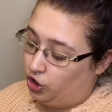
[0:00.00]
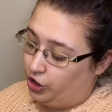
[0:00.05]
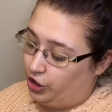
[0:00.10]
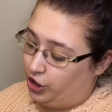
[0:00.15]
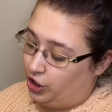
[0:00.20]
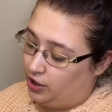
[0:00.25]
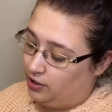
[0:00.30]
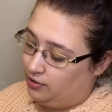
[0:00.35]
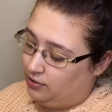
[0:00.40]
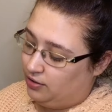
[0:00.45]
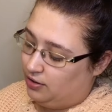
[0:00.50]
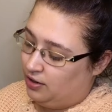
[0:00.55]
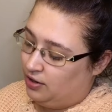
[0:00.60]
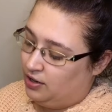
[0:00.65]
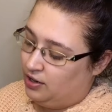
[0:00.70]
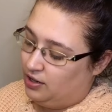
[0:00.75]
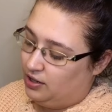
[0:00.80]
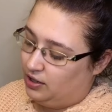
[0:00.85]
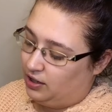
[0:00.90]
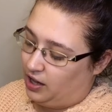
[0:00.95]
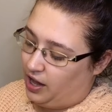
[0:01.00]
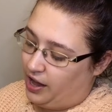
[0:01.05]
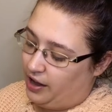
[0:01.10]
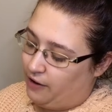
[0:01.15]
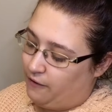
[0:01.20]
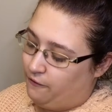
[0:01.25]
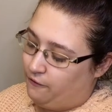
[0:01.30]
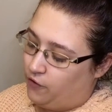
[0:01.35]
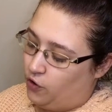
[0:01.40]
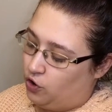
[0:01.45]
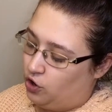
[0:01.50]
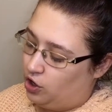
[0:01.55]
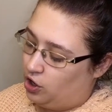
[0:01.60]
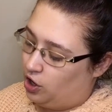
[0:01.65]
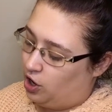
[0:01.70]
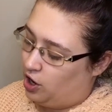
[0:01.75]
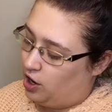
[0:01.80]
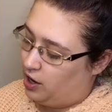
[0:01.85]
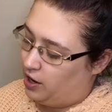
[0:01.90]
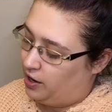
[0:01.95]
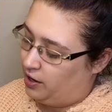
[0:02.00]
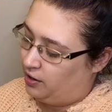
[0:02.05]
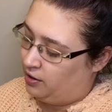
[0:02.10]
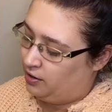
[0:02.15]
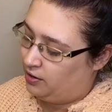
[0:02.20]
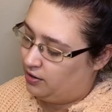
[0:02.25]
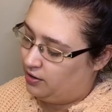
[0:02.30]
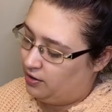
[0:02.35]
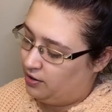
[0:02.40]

glitter, like full on